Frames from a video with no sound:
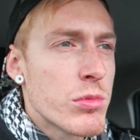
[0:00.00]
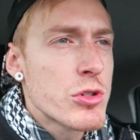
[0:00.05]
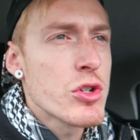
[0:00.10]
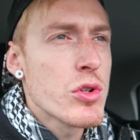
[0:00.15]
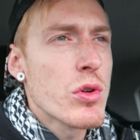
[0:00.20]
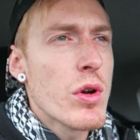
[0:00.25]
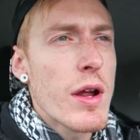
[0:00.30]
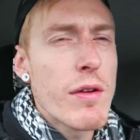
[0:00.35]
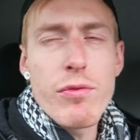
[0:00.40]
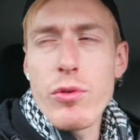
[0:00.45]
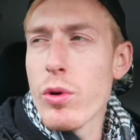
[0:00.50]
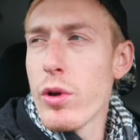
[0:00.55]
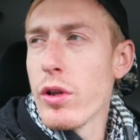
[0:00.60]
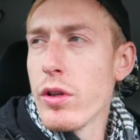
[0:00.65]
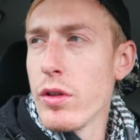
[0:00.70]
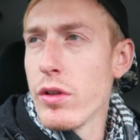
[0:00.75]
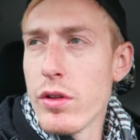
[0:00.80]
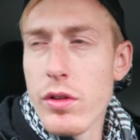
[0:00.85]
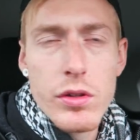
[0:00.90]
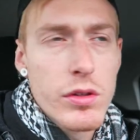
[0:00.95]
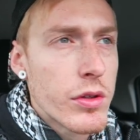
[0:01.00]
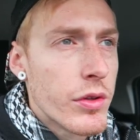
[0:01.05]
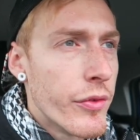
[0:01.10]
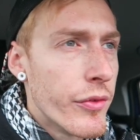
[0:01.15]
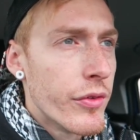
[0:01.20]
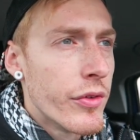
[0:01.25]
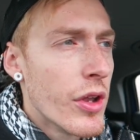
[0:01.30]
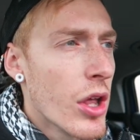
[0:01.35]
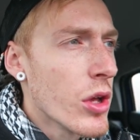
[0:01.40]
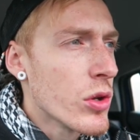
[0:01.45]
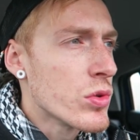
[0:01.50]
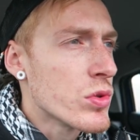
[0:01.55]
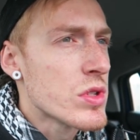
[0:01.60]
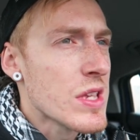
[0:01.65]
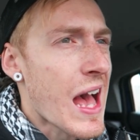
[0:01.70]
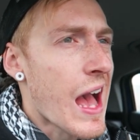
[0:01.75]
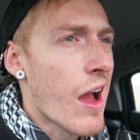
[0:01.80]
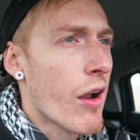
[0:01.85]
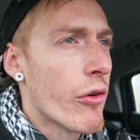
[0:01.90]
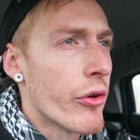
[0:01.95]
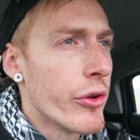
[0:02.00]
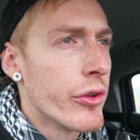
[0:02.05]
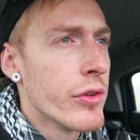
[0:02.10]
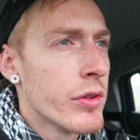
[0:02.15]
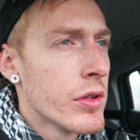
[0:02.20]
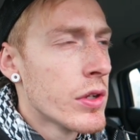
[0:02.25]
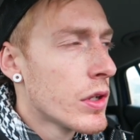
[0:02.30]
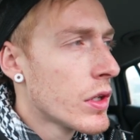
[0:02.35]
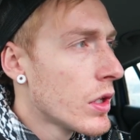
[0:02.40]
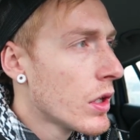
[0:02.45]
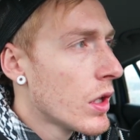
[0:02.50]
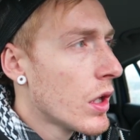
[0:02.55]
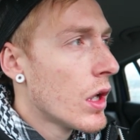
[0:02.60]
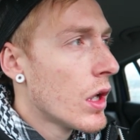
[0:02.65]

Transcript: I'm sure everyone knows Aaron.